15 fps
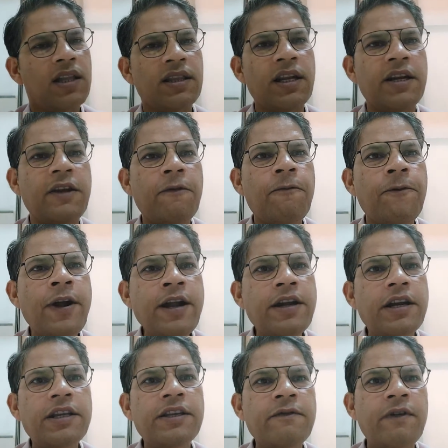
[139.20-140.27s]
the different
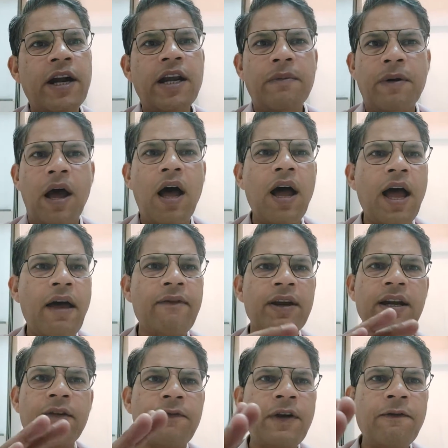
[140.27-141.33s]
region vertebra
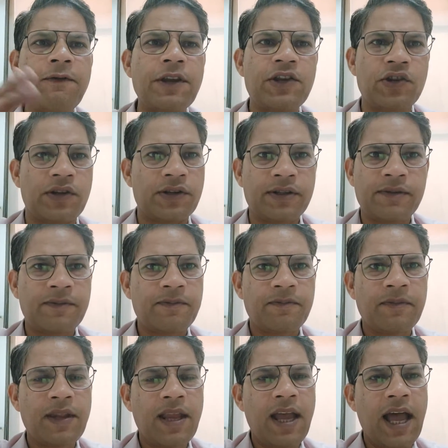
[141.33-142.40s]
having different features,
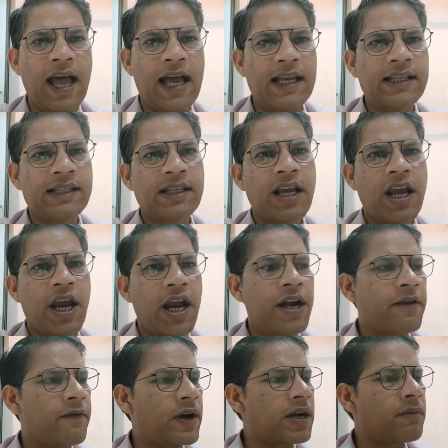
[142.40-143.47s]
as
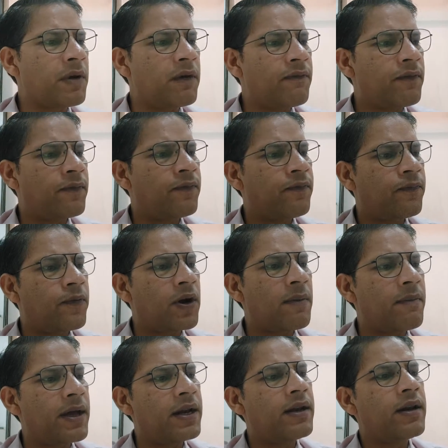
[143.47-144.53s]
intervertebral
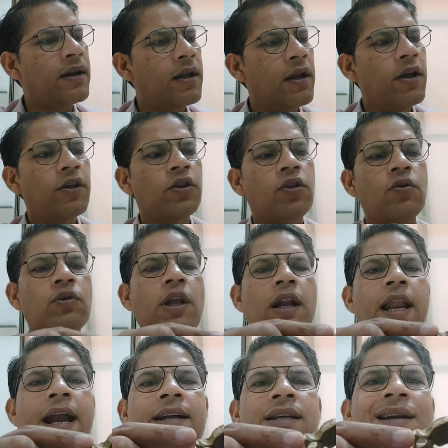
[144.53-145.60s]
foramen through the
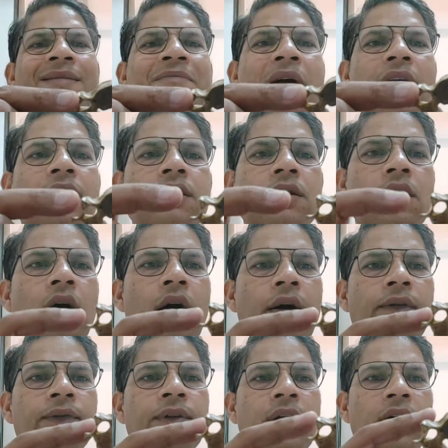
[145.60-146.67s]
lateral mass
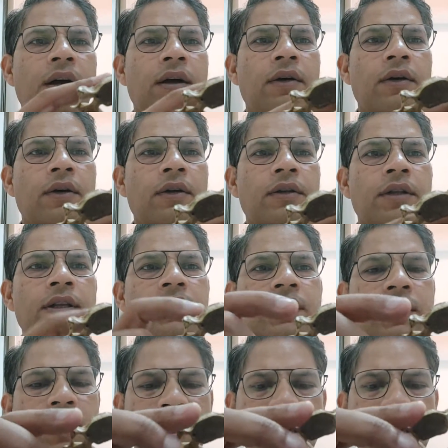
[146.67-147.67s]
of this